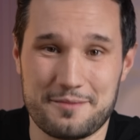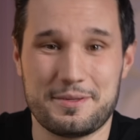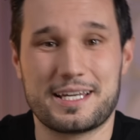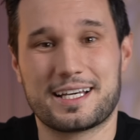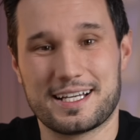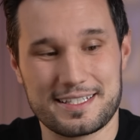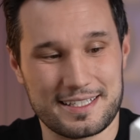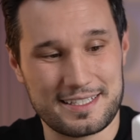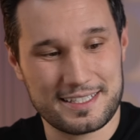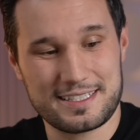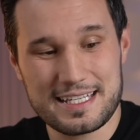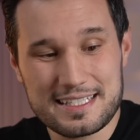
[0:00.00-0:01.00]
because it's
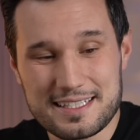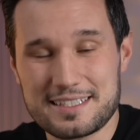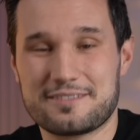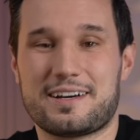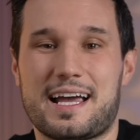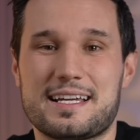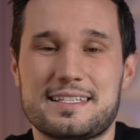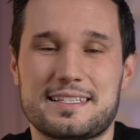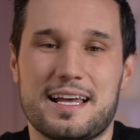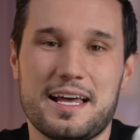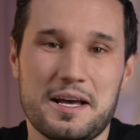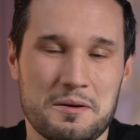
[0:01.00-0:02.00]
a decent device,
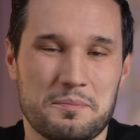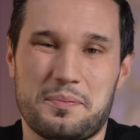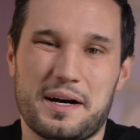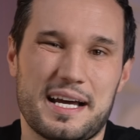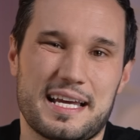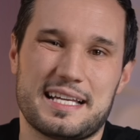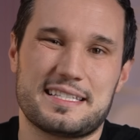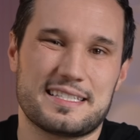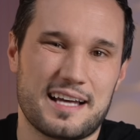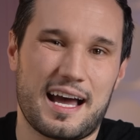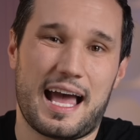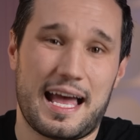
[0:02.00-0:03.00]
but it's
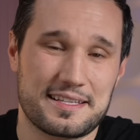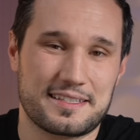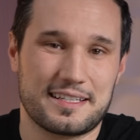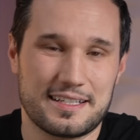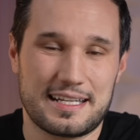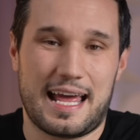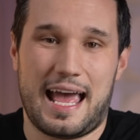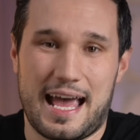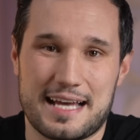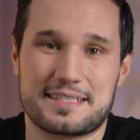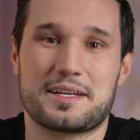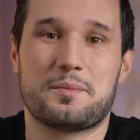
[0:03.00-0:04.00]
not as good
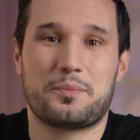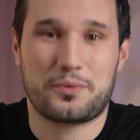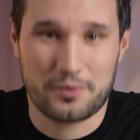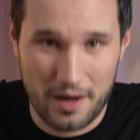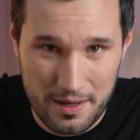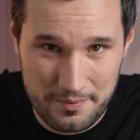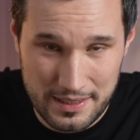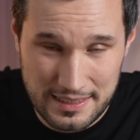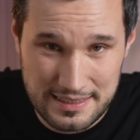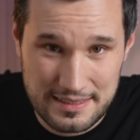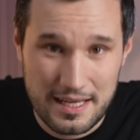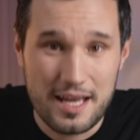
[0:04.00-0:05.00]
as
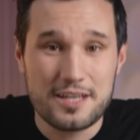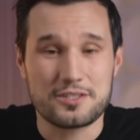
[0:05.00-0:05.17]
promise.